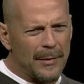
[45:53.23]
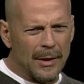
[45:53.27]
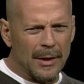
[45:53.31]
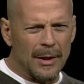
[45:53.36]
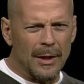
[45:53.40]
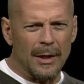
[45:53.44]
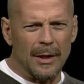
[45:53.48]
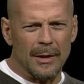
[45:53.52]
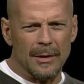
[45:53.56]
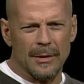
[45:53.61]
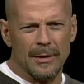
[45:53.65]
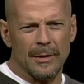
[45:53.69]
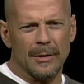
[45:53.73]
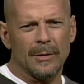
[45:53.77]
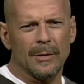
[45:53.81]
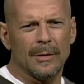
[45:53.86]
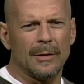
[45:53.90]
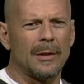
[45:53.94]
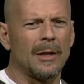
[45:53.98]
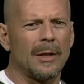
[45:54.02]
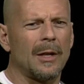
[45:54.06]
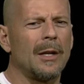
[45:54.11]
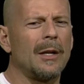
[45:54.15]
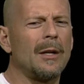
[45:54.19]
cuts, little
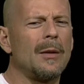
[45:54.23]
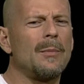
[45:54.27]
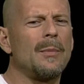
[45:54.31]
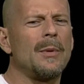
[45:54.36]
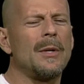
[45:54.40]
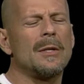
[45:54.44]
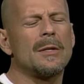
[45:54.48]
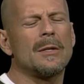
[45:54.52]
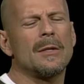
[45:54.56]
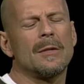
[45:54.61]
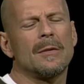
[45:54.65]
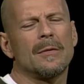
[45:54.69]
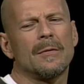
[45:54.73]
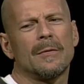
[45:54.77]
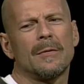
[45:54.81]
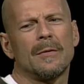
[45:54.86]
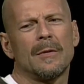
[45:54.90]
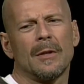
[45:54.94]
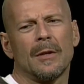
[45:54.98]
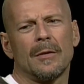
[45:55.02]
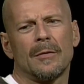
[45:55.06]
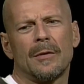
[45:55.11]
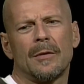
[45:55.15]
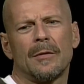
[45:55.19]
tiny pieces of,
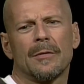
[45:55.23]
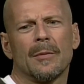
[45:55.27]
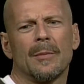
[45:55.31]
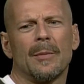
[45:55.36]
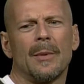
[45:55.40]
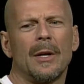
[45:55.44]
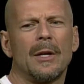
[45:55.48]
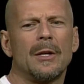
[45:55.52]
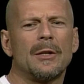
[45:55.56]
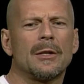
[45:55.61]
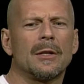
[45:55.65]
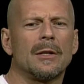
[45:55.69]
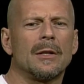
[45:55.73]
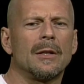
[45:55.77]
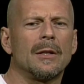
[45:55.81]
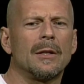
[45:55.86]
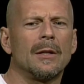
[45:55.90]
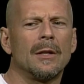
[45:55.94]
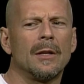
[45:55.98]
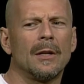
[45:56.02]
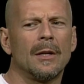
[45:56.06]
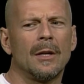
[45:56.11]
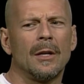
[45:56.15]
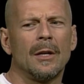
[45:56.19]
of information, and
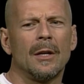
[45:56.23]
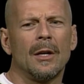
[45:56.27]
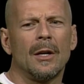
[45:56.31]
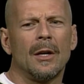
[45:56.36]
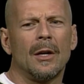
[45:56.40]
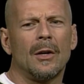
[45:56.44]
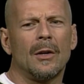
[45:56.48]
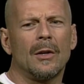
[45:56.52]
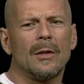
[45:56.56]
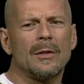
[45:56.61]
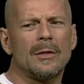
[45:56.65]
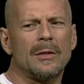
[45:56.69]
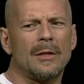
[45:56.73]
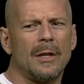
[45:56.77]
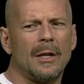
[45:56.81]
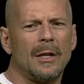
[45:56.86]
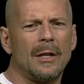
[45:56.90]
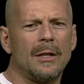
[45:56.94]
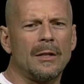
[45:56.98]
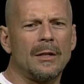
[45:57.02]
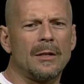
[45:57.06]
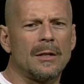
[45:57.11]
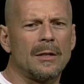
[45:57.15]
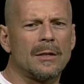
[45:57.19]
on
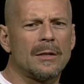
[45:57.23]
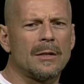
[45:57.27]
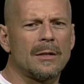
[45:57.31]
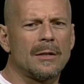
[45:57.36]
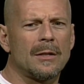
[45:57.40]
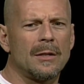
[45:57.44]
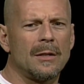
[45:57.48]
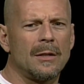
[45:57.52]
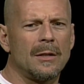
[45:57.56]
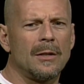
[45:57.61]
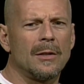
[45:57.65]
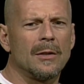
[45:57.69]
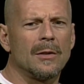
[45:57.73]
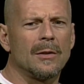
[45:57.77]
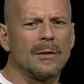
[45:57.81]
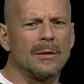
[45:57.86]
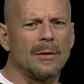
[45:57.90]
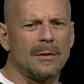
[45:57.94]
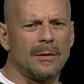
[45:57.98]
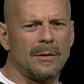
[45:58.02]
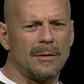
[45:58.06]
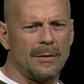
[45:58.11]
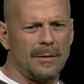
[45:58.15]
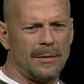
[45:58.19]
stage, it's you're
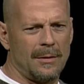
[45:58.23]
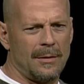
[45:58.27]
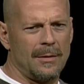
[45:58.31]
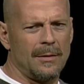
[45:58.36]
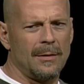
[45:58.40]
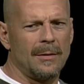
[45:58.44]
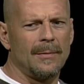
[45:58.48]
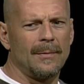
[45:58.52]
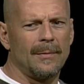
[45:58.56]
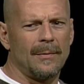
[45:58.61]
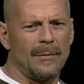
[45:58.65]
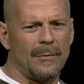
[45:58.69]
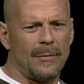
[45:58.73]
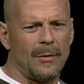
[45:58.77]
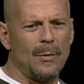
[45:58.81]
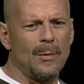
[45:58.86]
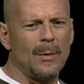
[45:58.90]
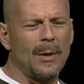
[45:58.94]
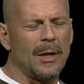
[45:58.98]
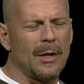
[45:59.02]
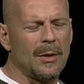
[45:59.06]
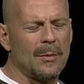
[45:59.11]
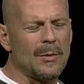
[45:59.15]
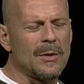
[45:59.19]
if you
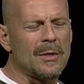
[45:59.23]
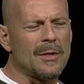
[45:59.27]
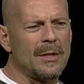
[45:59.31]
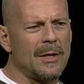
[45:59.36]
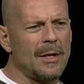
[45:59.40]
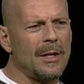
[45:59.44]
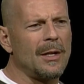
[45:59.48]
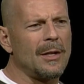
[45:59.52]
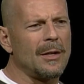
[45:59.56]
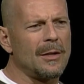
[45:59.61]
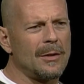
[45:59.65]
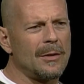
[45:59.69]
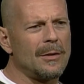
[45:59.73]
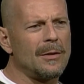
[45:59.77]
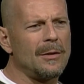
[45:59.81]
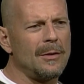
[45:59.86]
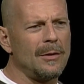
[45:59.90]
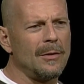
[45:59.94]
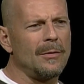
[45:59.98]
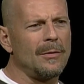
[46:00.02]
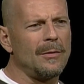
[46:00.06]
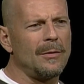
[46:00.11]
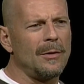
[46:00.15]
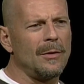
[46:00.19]
make a mistake.
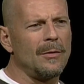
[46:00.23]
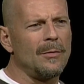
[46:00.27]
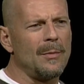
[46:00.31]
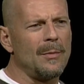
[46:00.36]
You've, you've